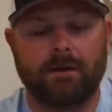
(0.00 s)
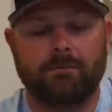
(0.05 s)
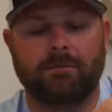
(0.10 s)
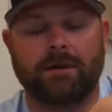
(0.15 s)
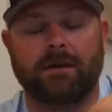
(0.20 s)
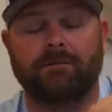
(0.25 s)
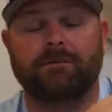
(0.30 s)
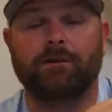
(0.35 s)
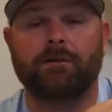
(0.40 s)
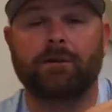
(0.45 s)

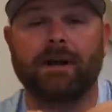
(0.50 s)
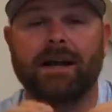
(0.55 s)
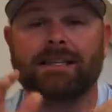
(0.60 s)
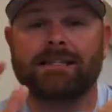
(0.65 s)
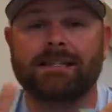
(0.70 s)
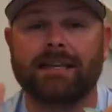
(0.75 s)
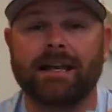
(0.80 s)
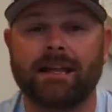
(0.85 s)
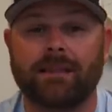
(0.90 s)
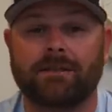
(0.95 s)
but if you
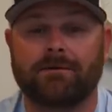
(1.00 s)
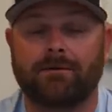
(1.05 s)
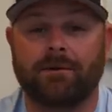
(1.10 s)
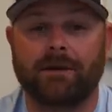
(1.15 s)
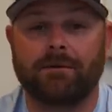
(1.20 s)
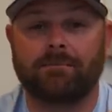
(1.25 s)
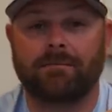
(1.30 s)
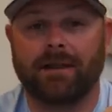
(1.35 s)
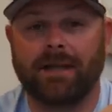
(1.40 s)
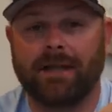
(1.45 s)
guys like
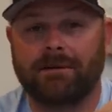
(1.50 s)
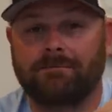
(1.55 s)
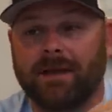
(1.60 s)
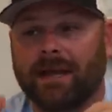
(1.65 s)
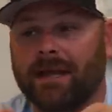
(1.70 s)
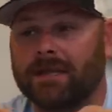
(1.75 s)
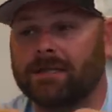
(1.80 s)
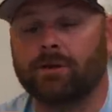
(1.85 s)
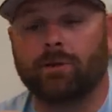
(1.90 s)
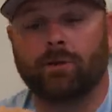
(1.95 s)
throwing blade
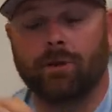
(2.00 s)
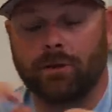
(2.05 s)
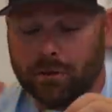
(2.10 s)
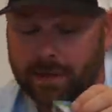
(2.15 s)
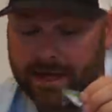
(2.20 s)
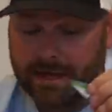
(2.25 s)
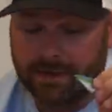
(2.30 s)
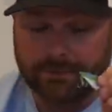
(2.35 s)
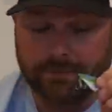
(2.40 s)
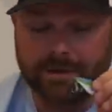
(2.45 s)
baits or you
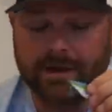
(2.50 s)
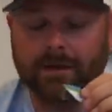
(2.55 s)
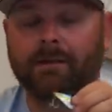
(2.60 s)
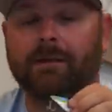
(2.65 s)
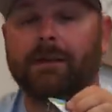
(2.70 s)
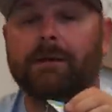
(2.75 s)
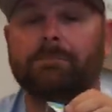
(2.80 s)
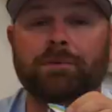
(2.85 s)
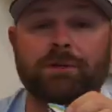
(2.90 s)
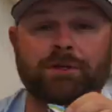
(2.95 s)
like throwing
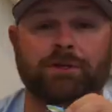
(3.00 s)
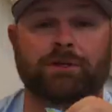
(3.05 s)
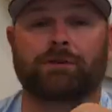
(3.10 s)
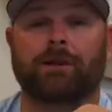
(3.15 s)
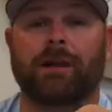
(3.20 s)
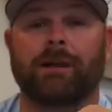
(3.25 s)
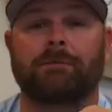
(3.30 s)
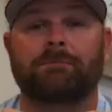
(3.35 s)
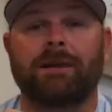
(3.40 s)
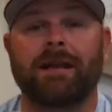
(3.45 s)
lipless
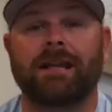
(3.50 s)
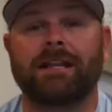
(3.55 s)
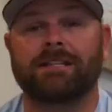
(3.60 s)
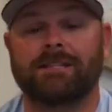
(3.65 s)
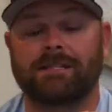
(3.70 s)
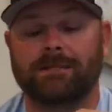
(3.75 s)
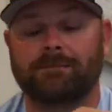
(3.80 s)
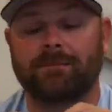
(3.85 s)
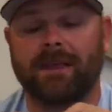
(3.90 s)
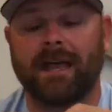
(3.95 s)

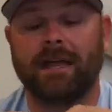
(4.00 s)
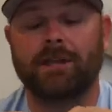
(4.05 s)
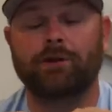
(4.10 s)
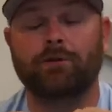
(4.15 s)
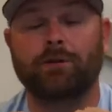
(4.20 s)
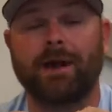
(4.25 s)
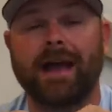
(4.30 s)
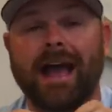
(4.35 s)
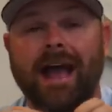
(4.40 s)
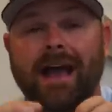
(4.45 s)
crankbaits and
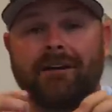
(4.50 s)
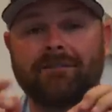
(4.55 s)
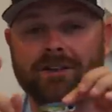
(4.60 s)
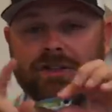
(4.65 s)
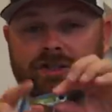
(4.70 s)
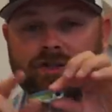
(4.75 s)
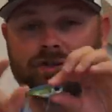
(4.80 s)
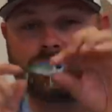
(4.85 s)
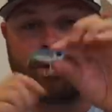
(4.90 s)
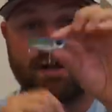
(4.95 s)
you
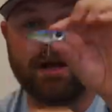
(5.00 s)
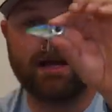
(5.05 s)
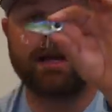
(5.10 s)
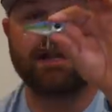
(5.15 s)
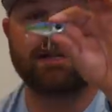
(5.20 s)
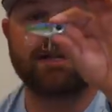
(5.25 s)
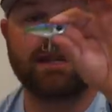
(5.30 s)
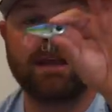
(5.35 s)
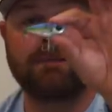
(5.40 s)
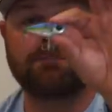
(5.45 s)
haven't
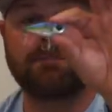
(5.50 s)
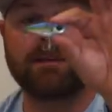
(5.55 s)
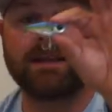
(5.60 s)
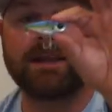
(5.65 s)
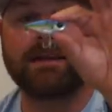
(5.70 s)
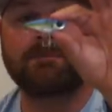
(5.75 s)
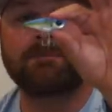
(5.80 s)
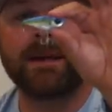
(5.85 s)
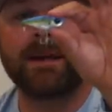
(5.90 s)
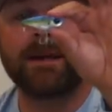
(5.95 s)
tried a
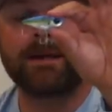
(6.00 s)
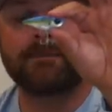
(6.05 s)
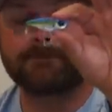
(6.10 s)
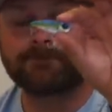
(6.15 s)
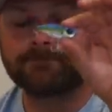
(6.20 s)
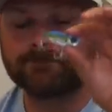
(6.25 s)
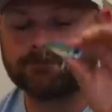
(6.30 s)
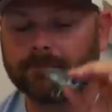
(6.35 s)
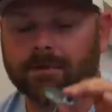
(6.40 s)
blade bait,